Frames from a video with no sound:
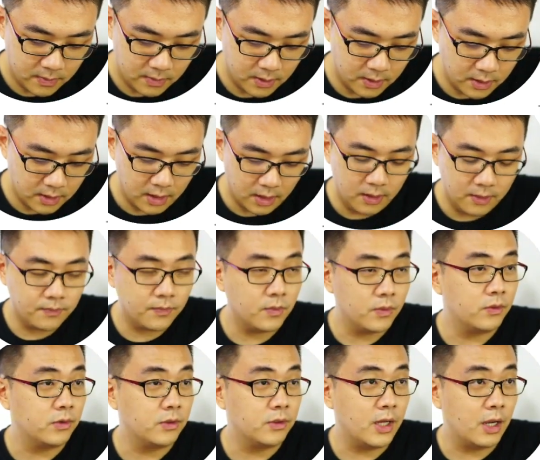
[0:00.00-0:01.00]
Okay, with
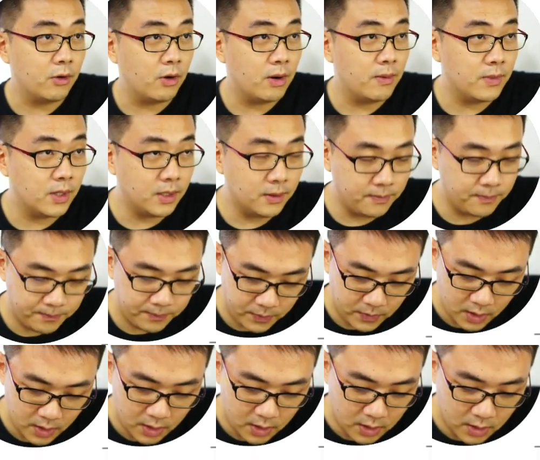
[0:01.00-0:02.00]
the diagram here.
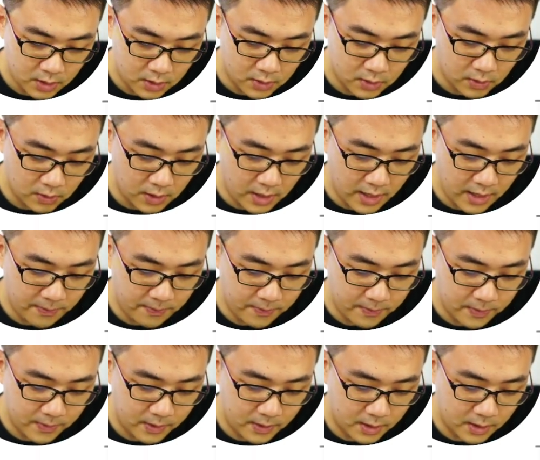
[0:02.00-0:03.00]
So let
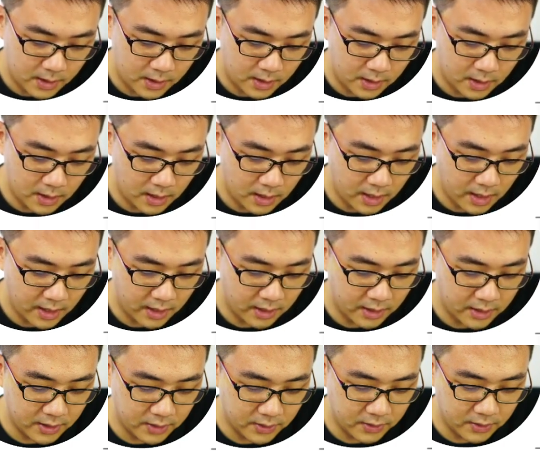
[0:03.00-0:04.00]

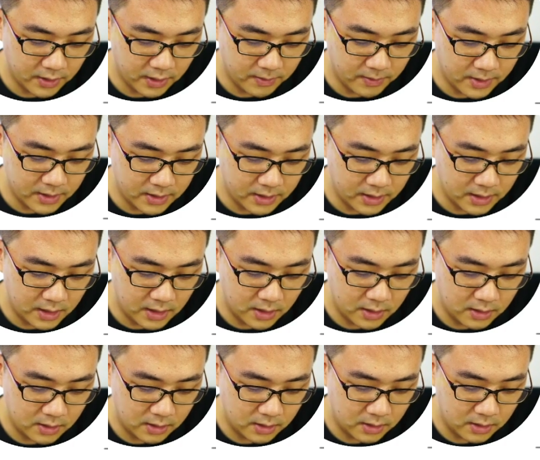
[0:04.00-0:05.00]
angle ABC,
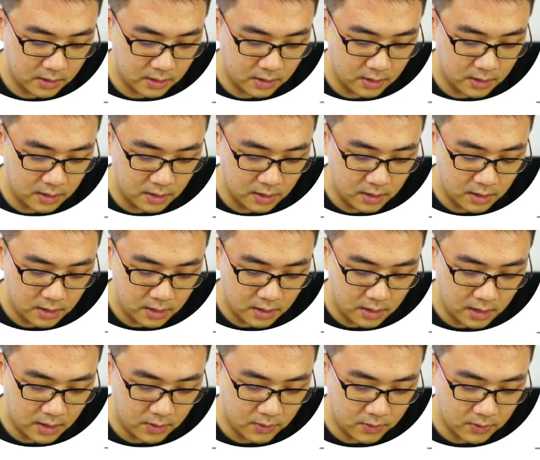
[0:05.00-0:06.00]

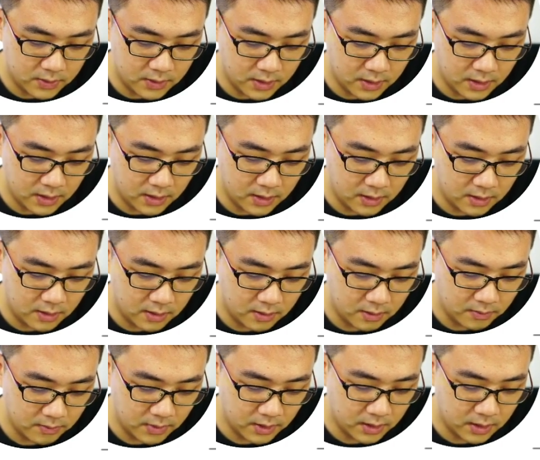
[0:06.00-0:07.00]
AOC
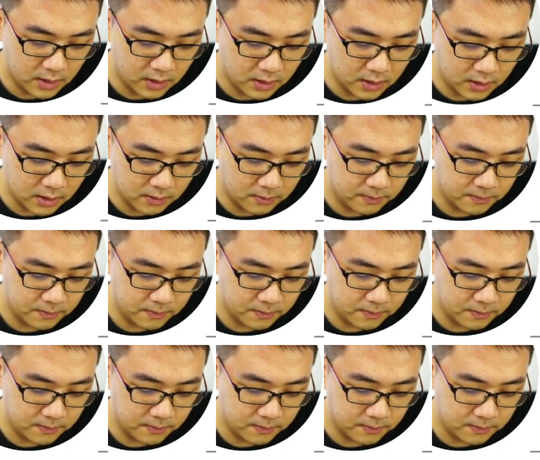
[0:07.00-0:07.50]
be theta.